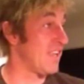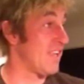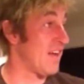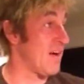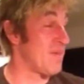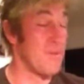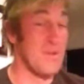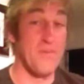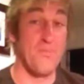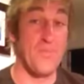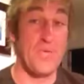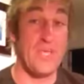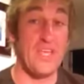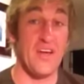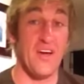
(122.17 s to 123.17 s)
going to
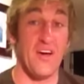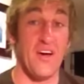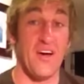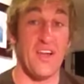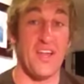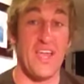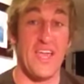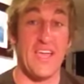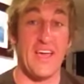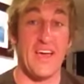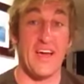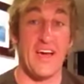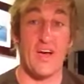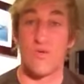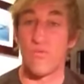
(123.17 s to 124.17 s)
be on
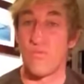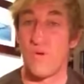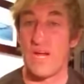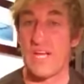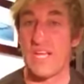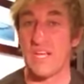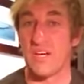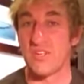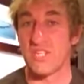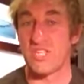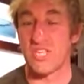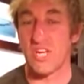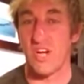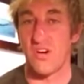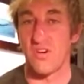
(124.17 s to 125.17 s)
a radio
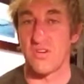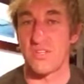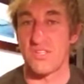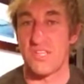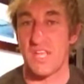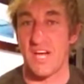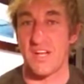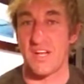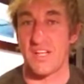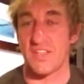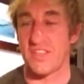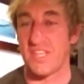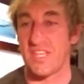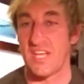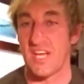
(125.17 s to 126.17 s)
show down
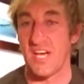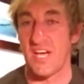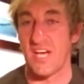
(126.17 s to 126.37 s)
at the